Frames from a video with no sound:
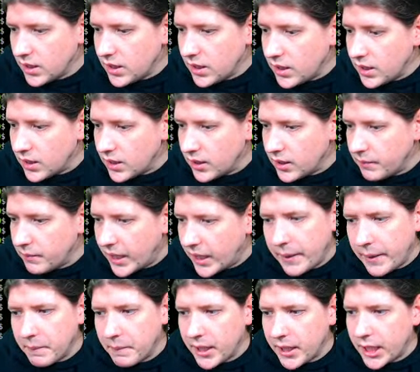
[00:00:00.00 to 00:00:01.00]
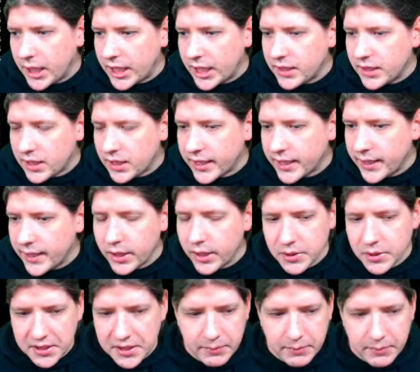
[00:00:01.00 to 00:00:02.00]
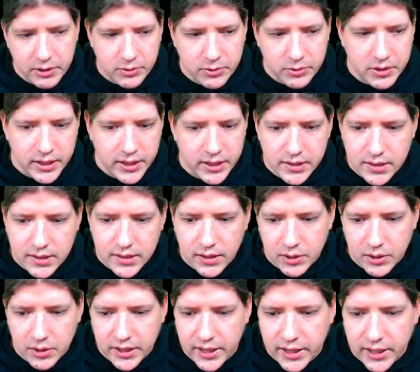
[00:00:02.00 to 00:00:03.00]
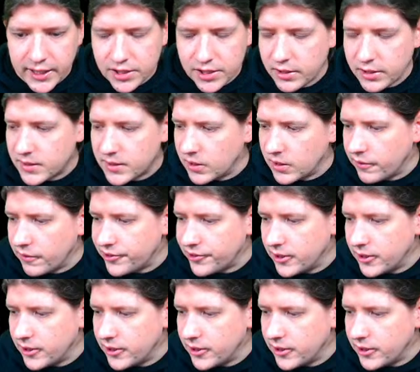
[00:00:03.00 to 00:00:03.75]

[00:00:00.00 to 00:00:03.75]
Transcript: I know someone who did actually solve